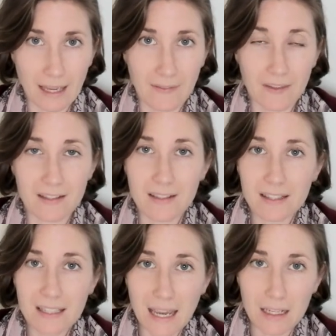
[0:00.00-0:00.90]
and the
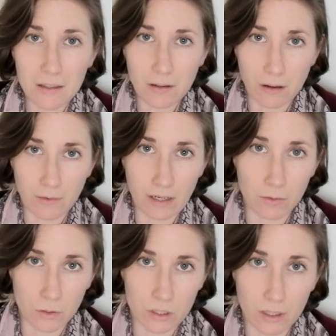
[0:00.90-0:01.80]
state of our
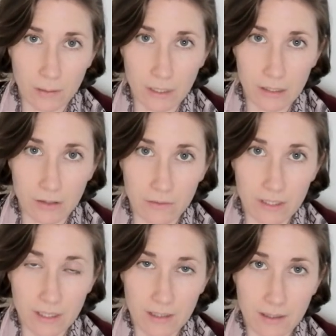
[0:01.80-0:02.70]
autonomic
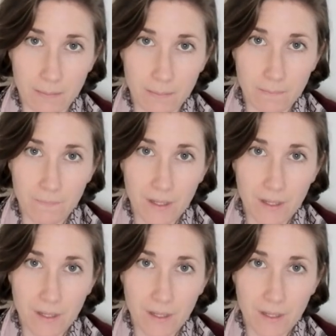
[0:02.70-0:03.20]
nervous system.